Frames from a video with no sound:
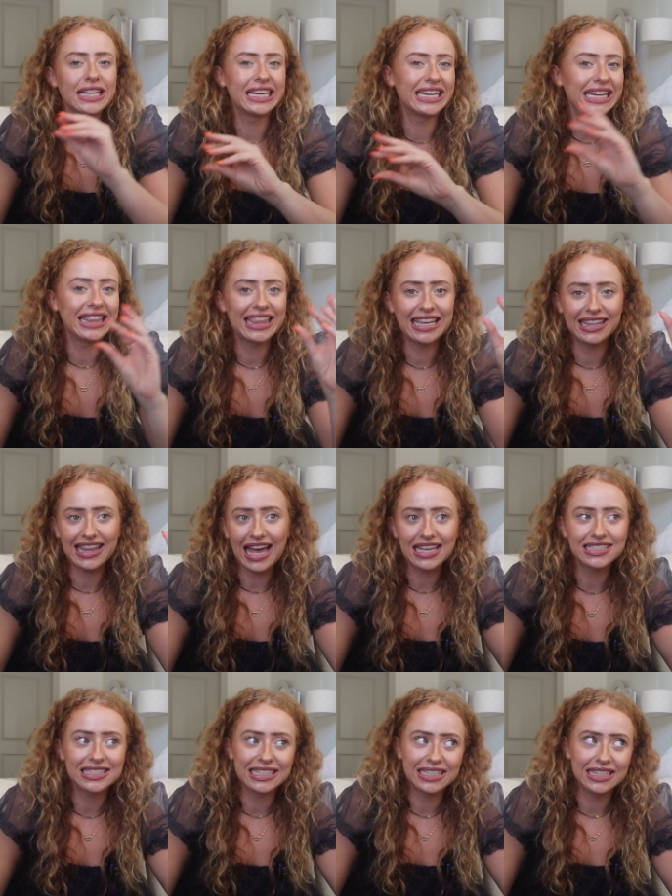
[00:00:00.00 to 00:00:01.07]
anything that
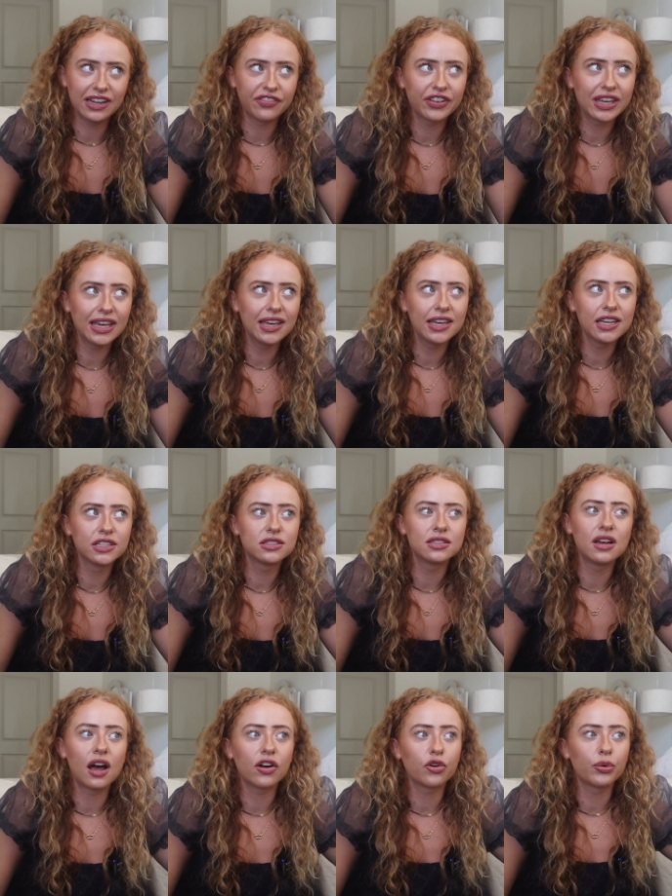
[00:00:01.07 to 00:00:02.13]
significant. It's
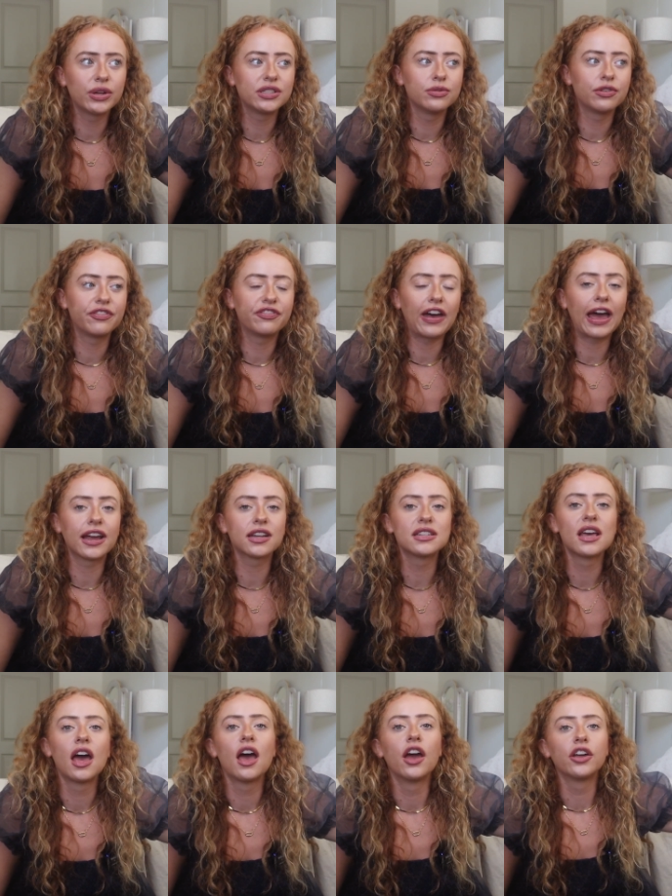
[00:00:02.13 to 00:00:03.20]
not going to affect
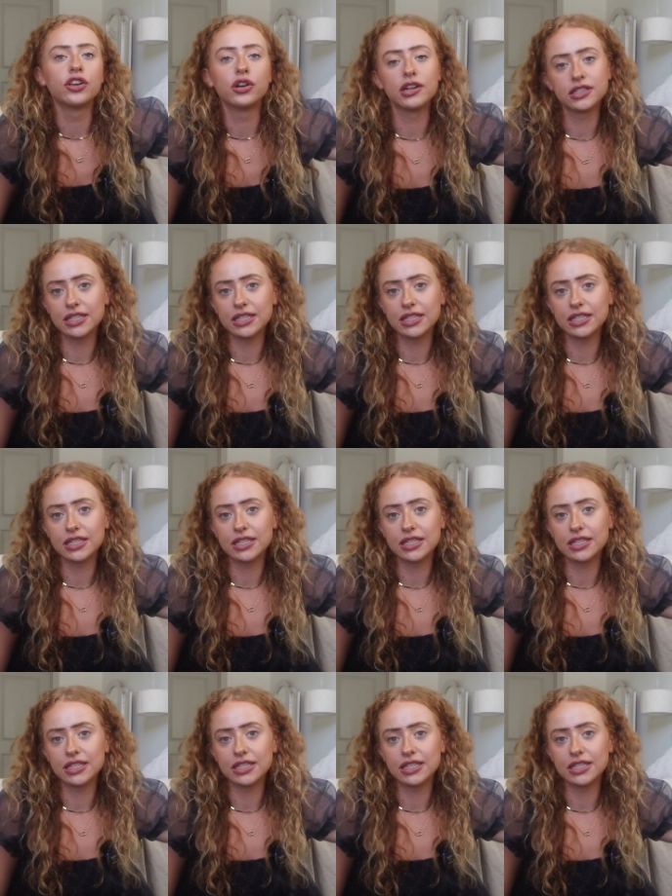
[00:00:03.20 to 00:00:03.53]
your